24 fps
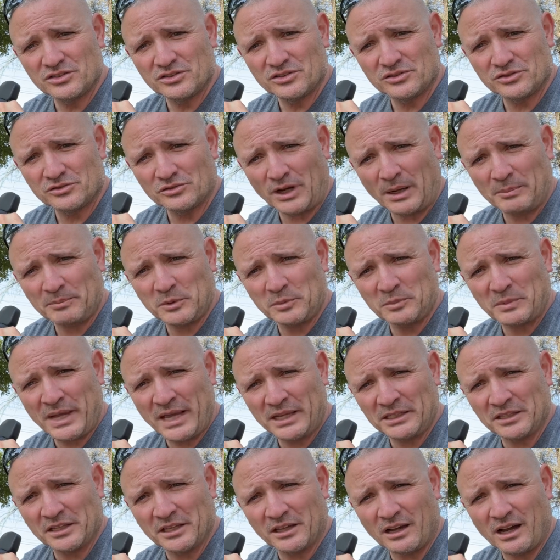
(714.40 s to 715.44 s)
drop them
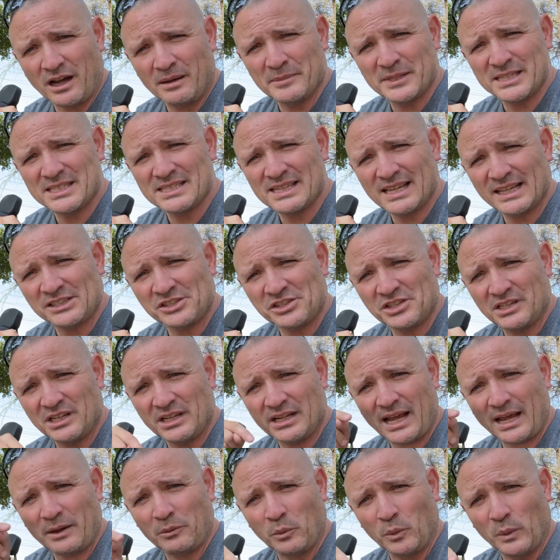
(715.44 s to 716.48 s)
down in the comments section and
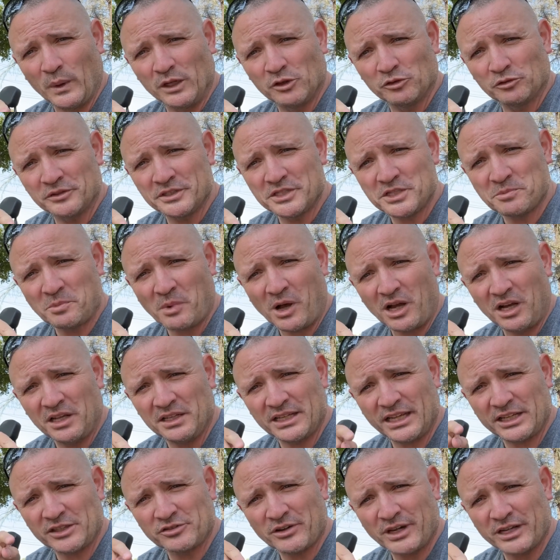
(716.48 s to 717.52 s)
I will respond.
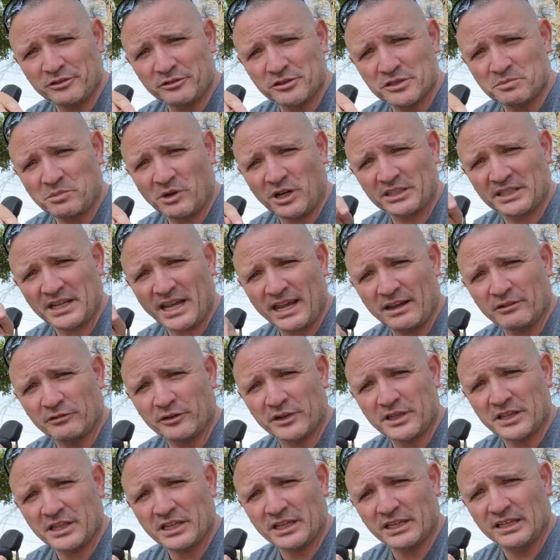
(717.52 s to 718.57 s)
I try to respond to
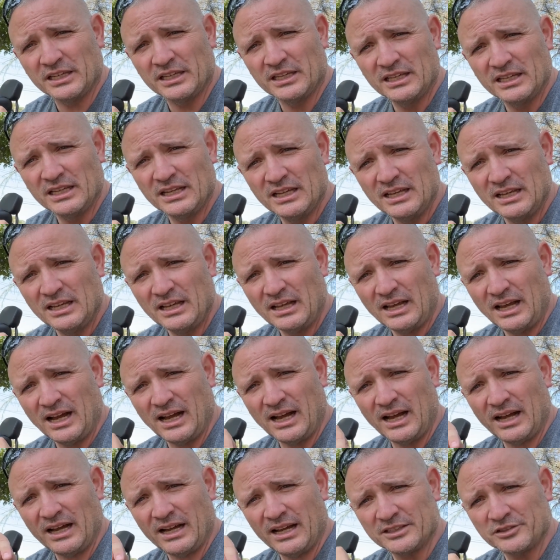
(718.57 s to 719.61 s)
everything.
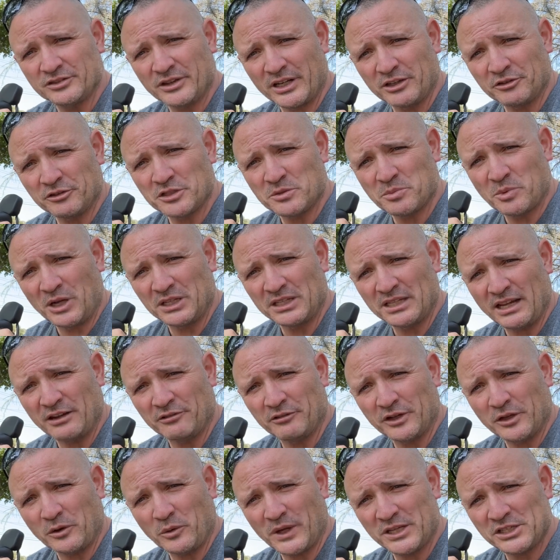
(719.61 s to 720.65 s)
I try to respond to
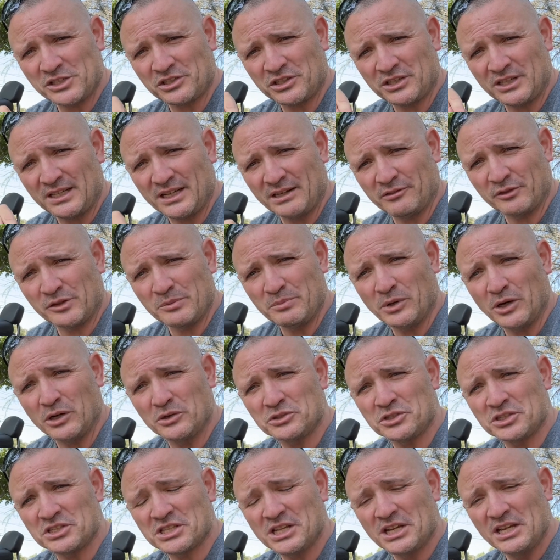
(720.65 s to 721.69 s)
every question and every
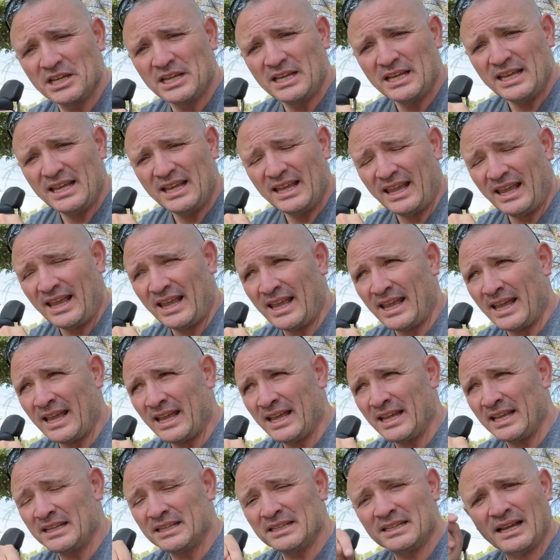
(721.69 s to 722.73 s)
post.
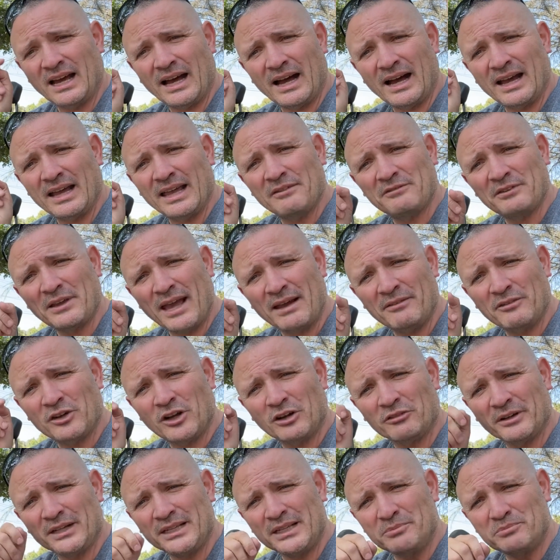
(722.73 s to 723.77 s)
And if you haven't
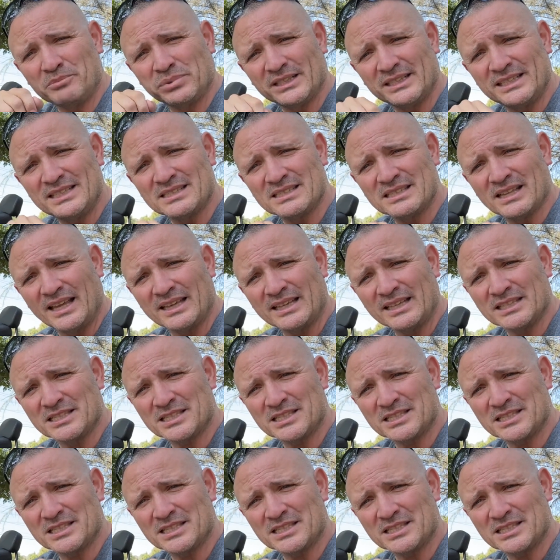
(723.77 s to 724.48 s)
already, please like and